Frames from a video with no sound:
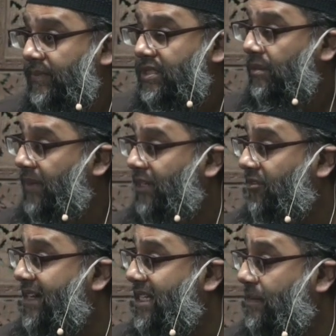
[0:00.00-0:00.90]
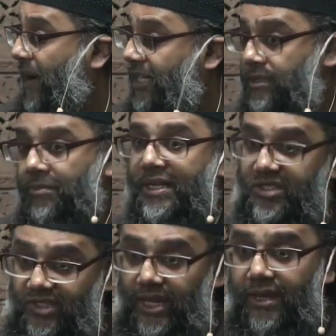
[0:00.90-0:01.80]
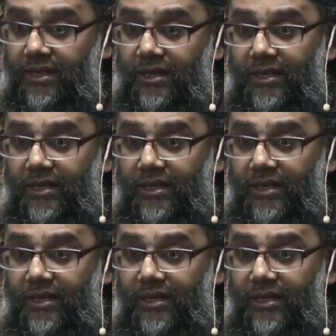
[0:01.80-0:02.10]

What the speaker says: It's not my greatest passion, but it's there.